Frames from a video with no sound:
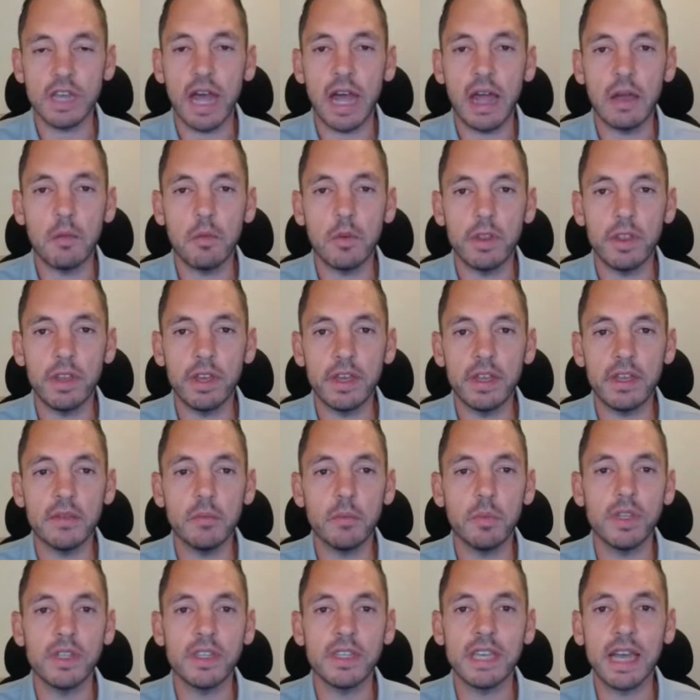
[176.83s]
time with it,
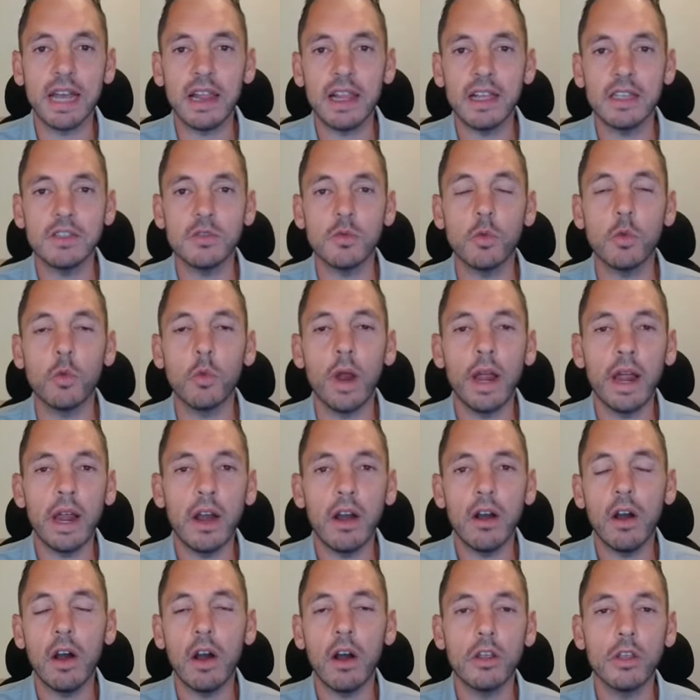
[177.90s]
but tell us
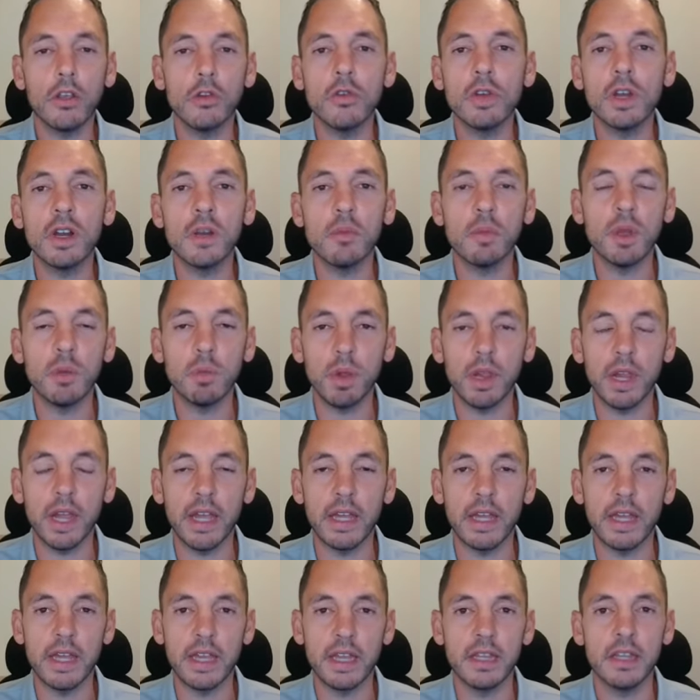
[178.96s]
where are you going to be
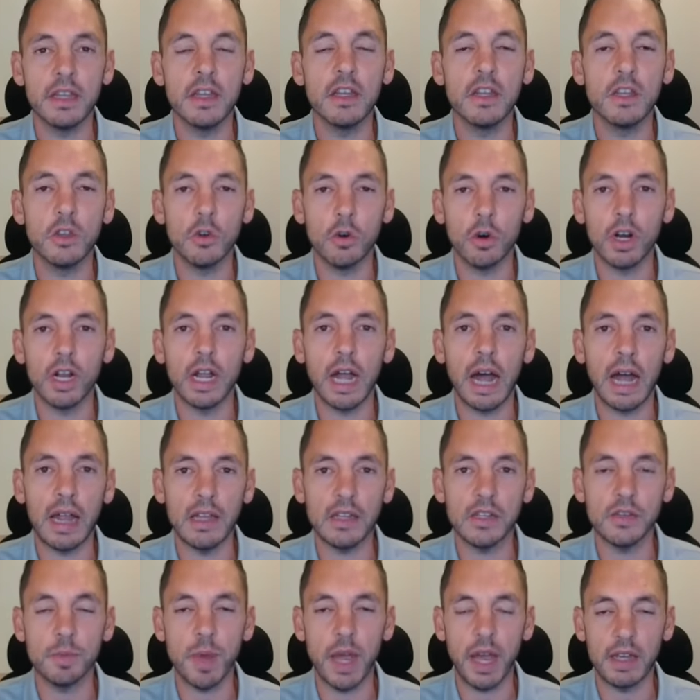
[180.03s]
playing your
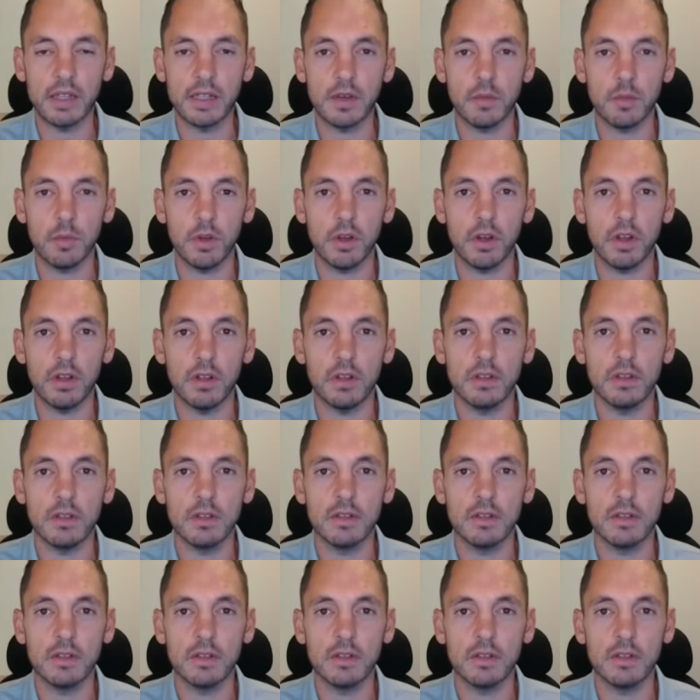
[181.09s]
college basketball?